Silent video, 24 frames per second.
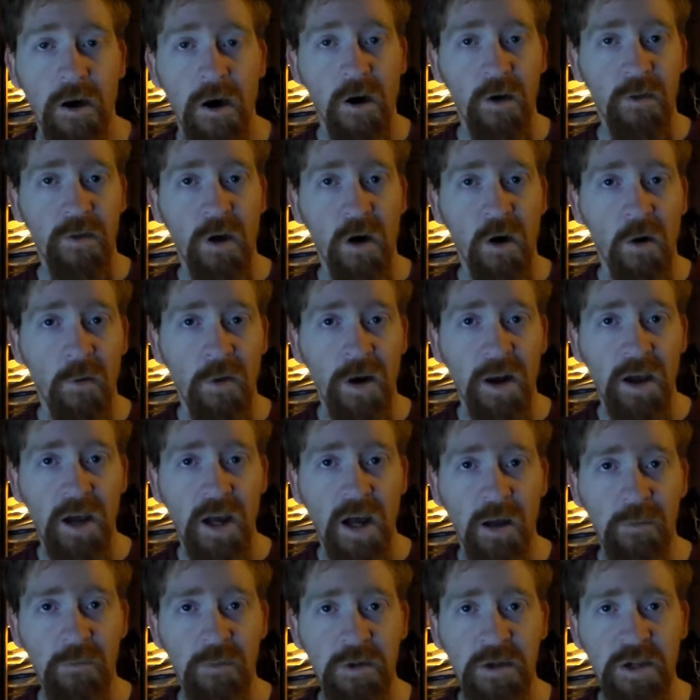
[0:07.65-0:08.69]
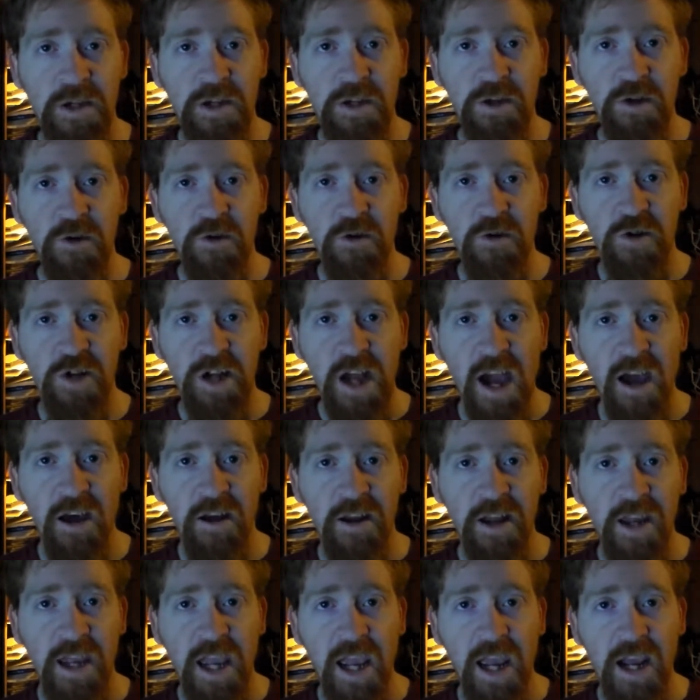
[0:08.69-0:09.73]
Although when it comes to
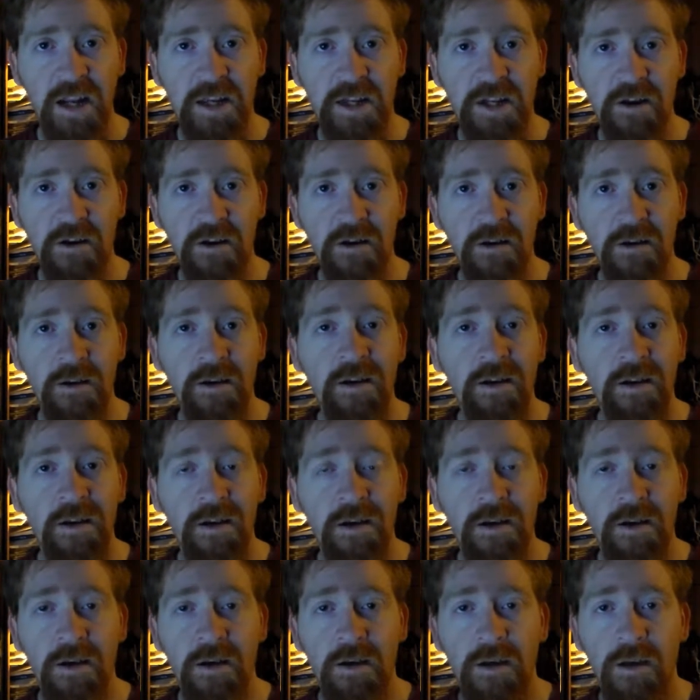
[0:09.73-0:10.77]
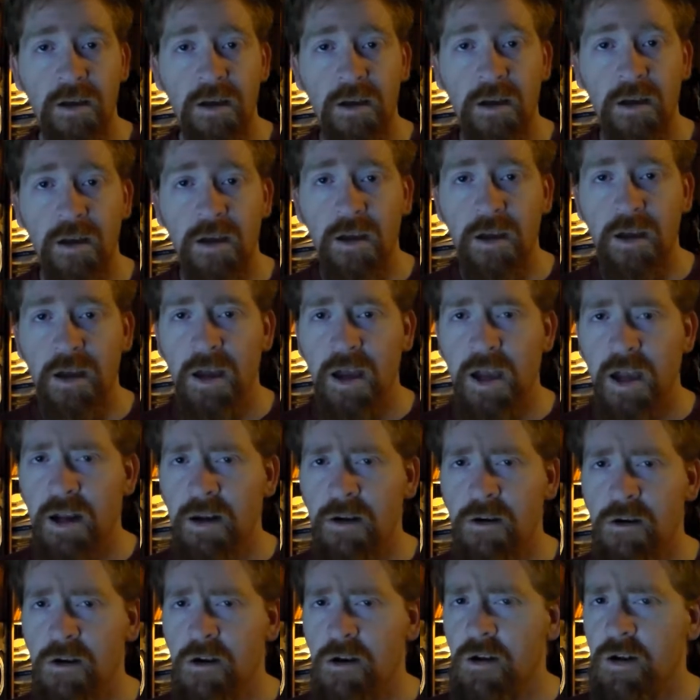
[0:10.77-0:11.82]
childhood cancer,
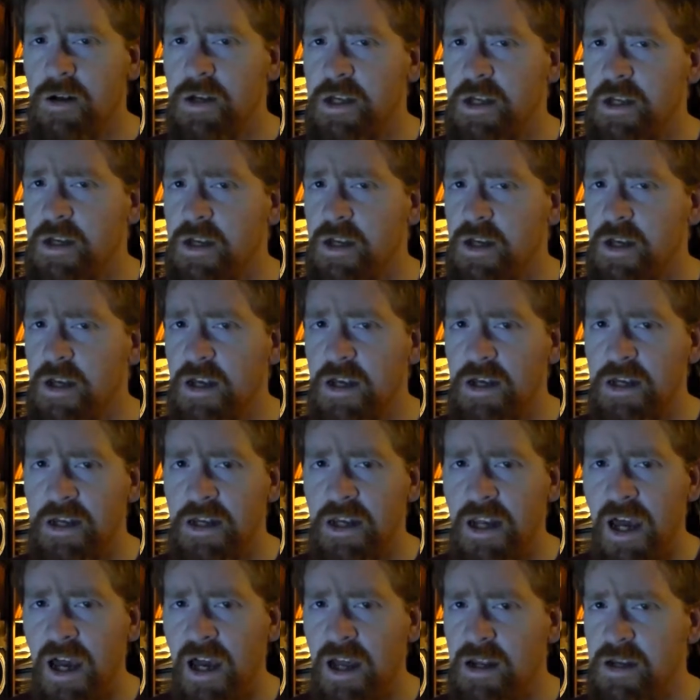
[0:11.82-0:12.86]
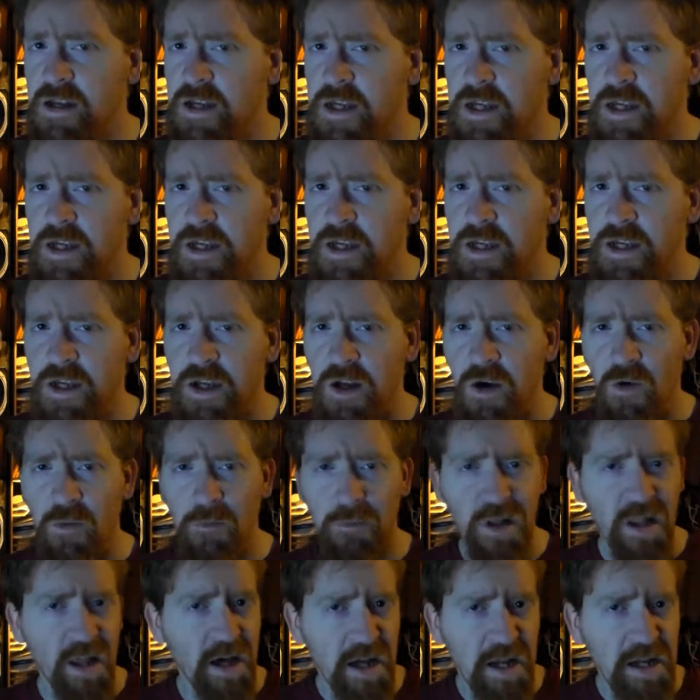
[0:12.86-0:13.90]
ignorance is not
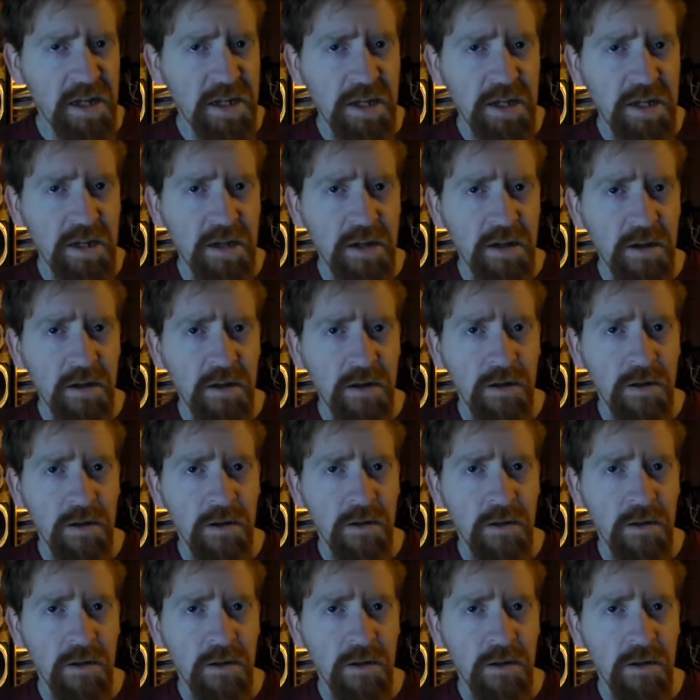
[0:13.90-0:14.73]
so bliss.